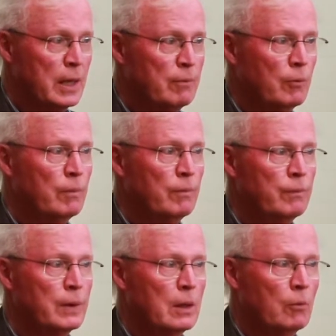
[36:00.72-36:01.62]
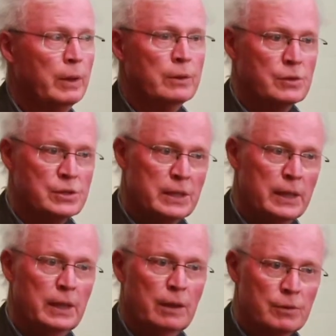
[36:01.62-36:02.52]
same, whether it's
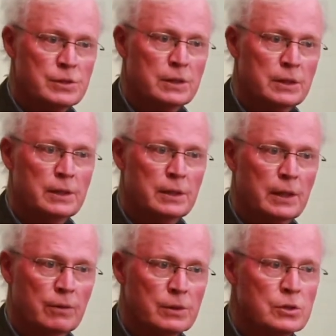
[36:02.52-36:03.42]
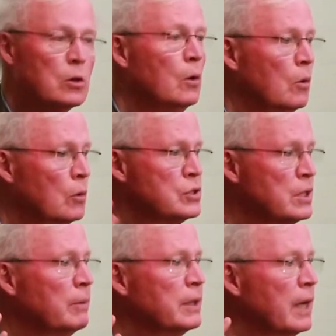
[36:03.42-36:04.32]
their nearest and dearest or
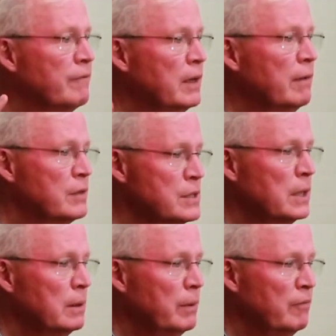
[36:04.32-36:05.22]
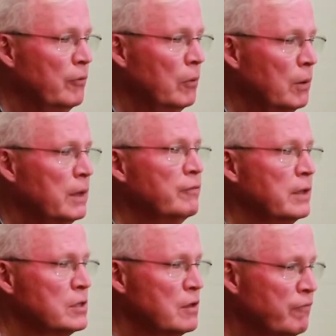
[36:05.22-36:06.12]
someone they've never seen before.
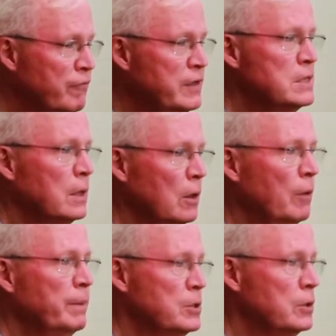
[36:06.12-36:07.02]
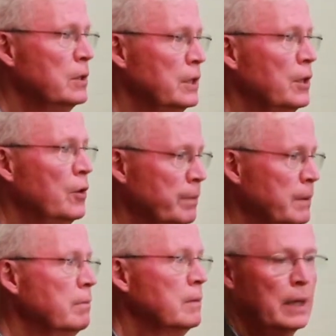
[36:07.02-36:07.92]
If there's a physical opportunity to
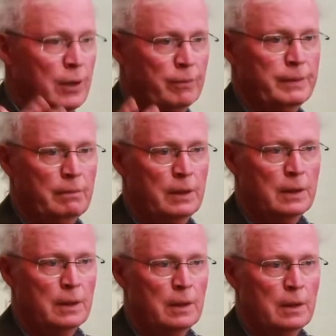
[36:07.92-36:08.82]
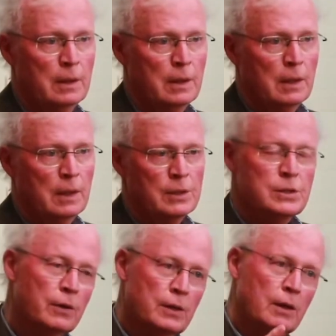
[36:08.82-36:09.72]
help them, they help them.
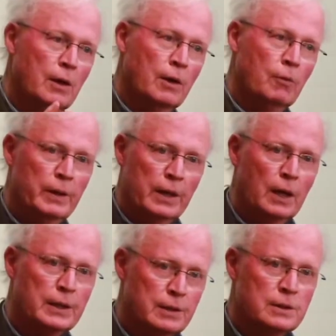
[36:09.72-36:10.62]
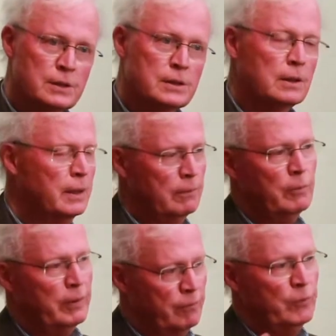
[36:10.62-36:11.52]
So that we like to,
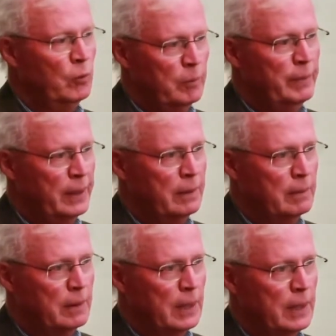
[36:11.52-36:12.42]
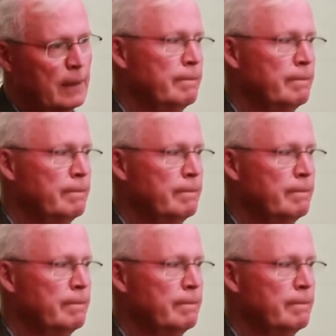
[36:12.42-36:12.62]
and we've all been